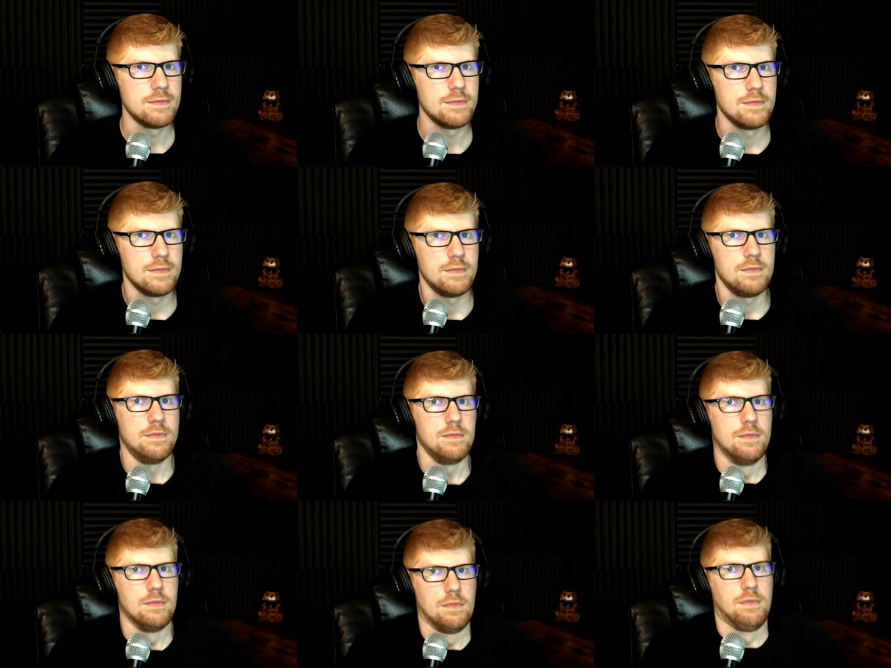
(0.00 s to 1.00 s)

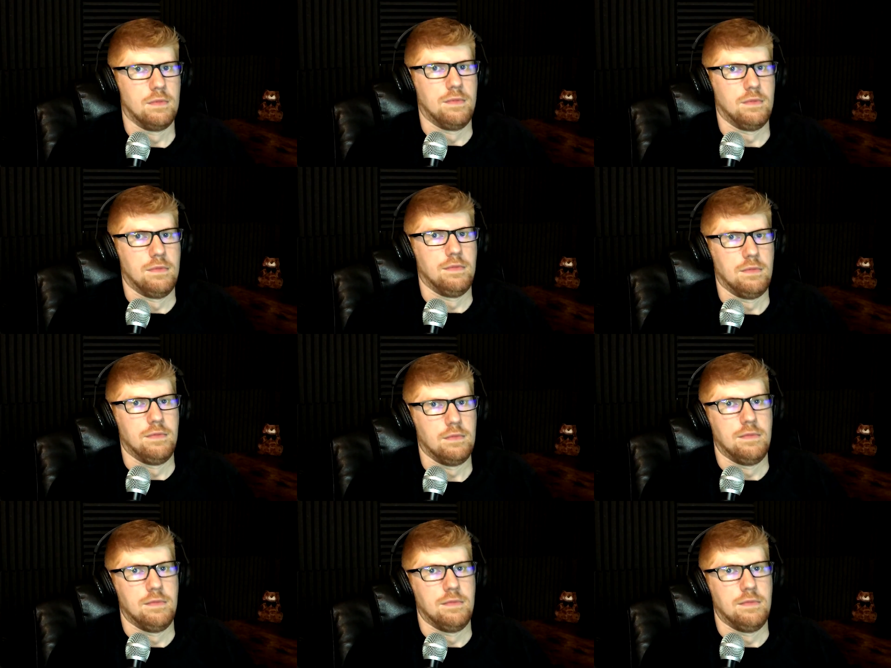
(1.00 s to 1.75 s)
Nobody speaks.